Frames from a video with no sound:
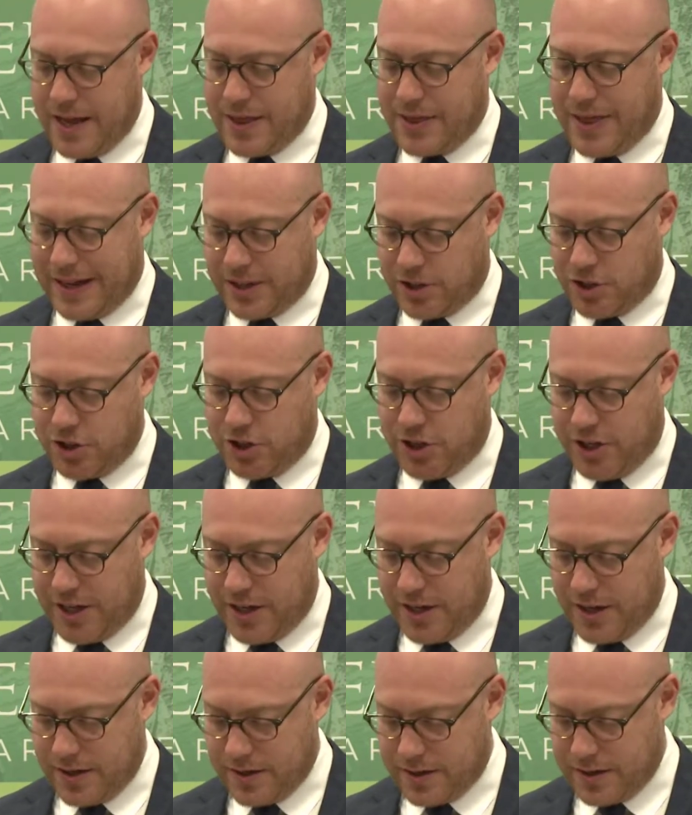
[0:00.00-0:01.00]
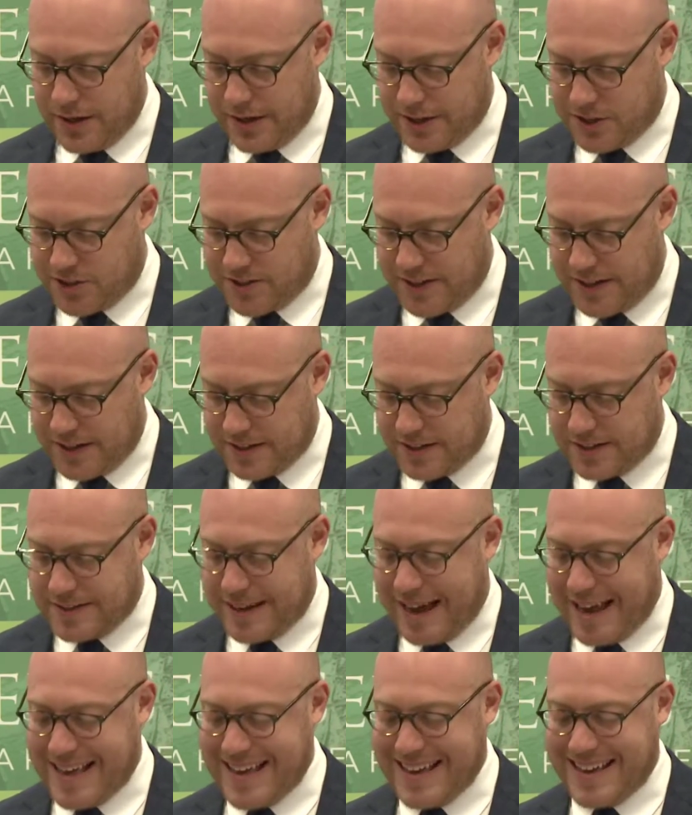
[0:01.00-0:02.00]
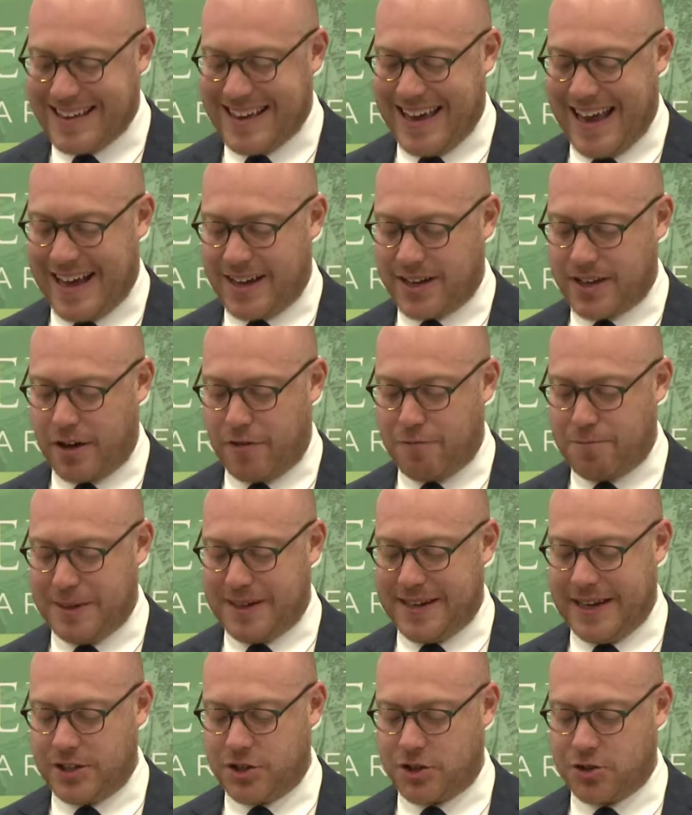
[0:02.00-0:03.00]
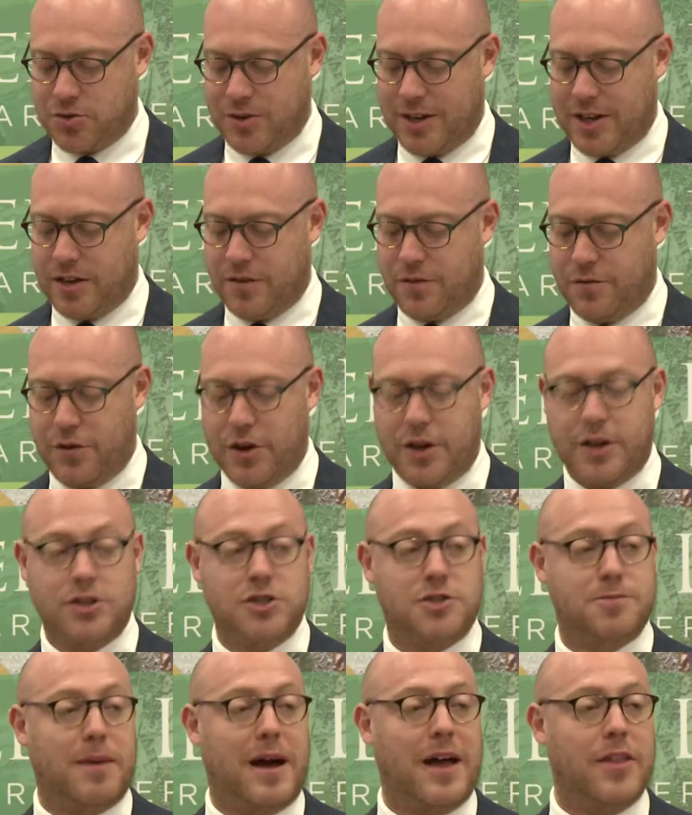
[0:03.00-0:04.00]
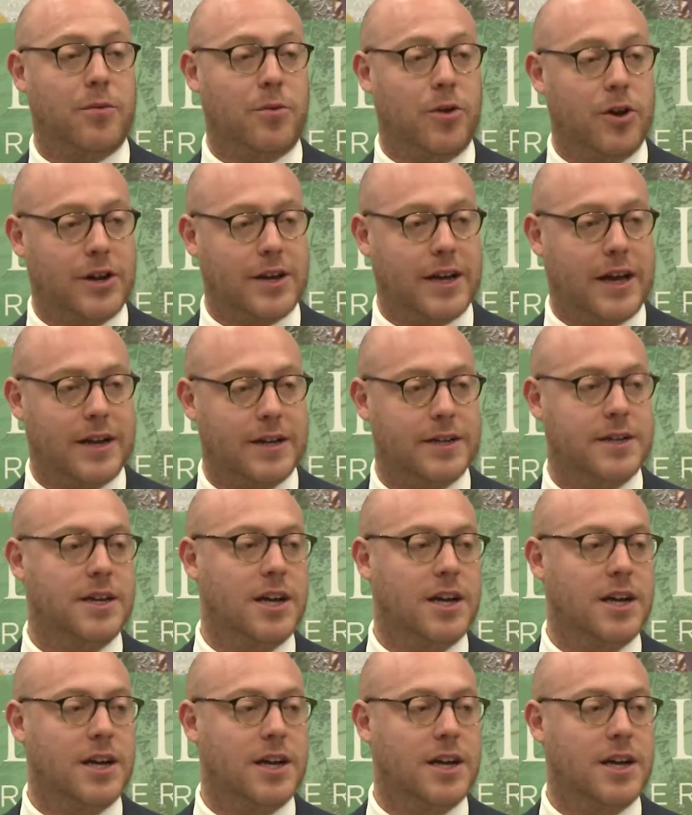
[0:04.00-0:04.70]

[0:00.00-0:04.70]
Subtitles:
That duty extended to taking account of potential inadvertence by the worker,